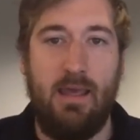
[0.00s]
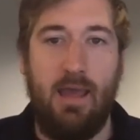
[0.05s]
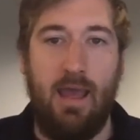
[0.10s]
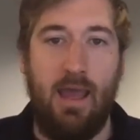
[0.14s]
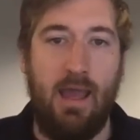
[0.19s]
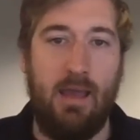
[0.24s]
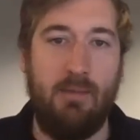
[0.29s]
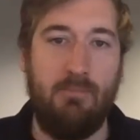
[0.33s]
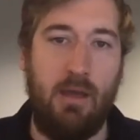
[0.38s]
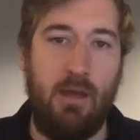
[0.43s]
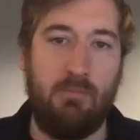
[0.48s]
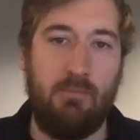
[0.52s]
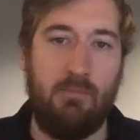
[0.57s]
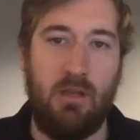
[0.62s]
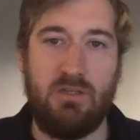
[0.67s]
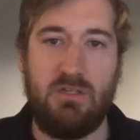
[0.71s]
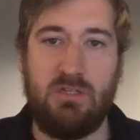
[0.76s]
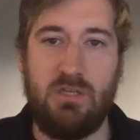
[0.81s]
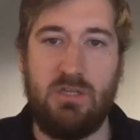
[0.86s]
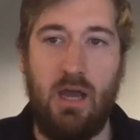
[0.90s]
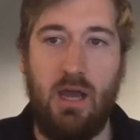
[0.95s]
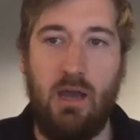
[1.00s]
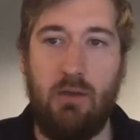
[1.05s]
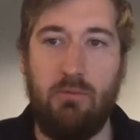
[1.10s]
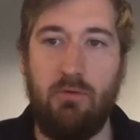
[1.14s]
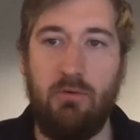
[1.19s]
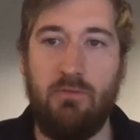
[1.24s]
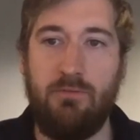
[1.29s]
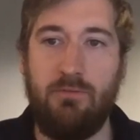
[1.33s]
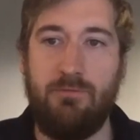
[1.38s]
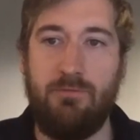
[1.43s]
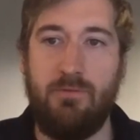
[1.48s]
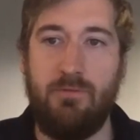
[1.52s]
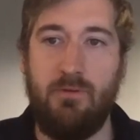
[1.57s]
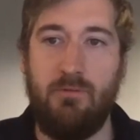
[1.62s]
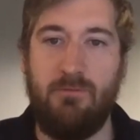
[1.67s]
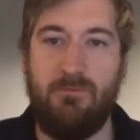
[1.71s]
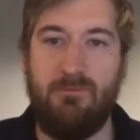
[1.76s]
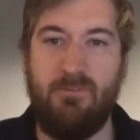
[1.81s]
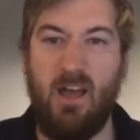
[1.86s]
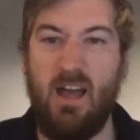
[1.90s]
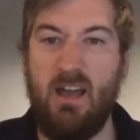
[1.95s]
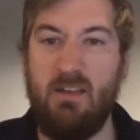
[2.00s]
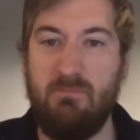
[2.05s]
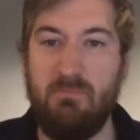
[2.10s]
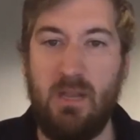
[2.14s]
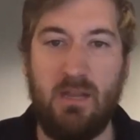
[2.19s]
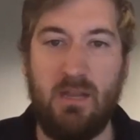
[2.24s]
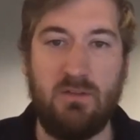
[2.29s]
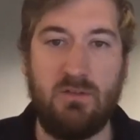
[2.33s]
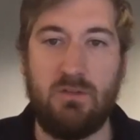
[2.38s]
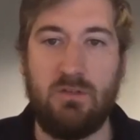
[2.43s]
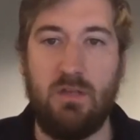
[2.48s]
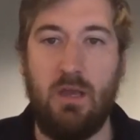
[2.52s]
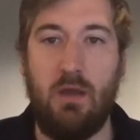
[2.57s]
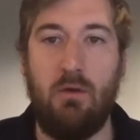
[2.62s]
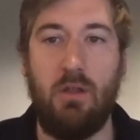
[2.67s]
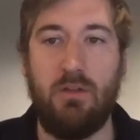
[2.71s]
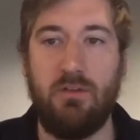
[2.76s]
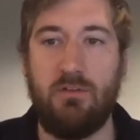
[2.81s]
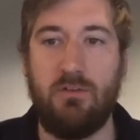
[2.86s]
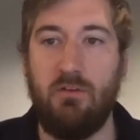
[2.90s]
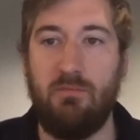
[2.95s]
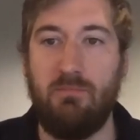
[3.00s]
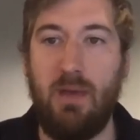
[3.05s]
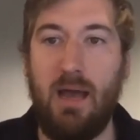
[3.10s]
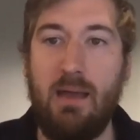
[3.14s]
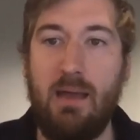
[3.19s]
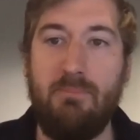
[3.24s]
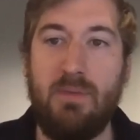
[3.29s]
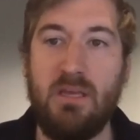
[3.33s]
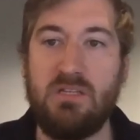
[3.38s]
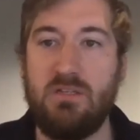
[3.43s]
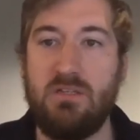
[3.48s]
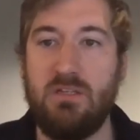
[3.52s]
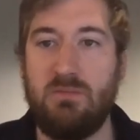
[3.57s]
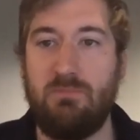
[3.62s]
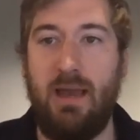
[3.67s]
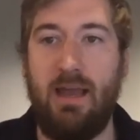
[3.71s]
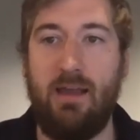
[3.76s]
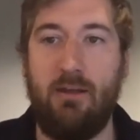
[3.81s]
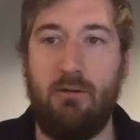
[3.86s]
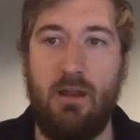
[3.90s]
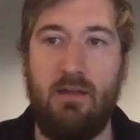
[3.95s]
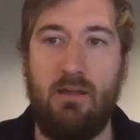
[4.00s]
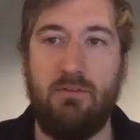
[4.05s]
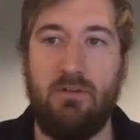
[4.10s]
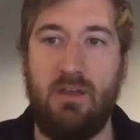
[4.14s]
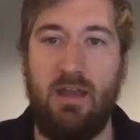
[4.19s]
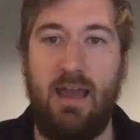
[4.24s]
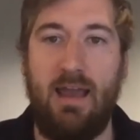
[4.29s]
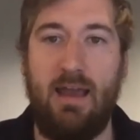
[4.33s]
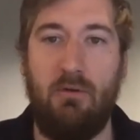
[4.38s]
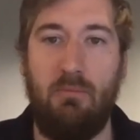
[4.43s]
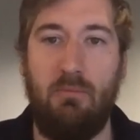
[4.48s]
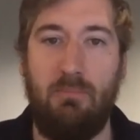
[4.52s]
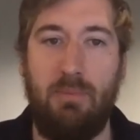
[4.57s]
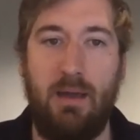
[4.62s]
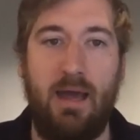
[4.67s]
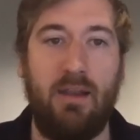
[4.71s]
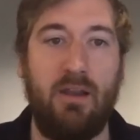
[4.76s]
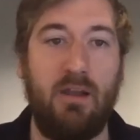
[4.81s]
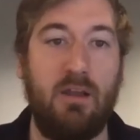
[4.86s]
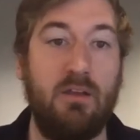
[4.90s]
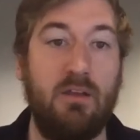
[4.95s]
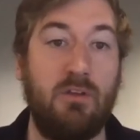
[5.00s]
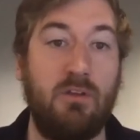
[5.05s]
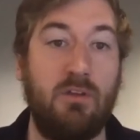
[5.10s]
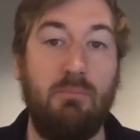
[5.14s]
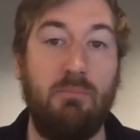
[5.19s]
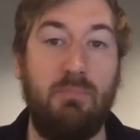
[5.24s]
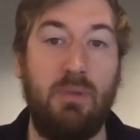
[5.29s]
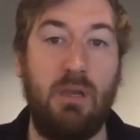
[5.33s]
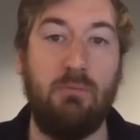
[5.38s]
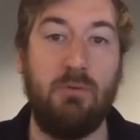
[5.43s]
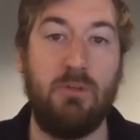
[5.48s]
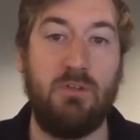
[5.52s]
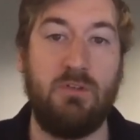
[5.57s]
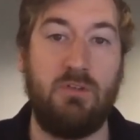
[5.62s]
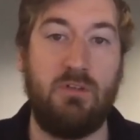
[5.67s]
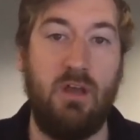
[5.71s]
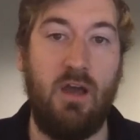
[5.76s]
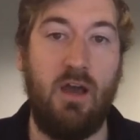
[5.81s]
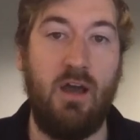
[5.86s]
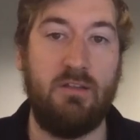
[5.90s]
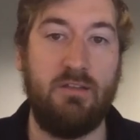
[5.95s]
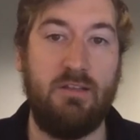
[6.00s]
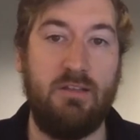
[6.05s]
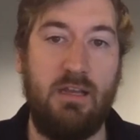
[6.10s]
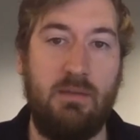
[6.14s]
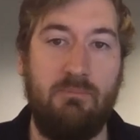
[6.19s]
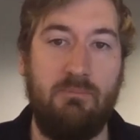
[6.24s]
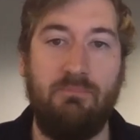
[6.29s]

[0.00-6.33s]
I'm going to start with 5 minutes or so on sort of my business background and how Padoq as a company was started.